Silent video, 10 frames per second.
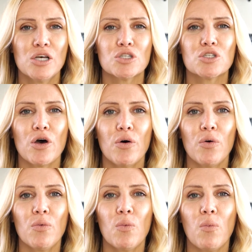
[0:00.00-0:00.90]

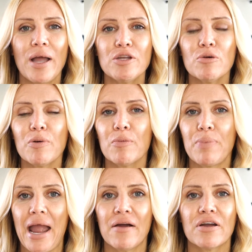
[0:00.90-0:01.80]
So when you're
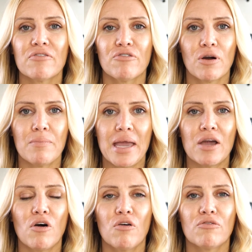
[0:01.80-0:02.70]
preparing for a
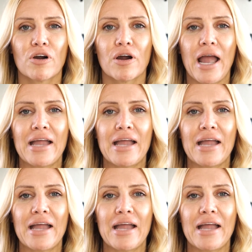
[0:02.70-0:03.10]
makeover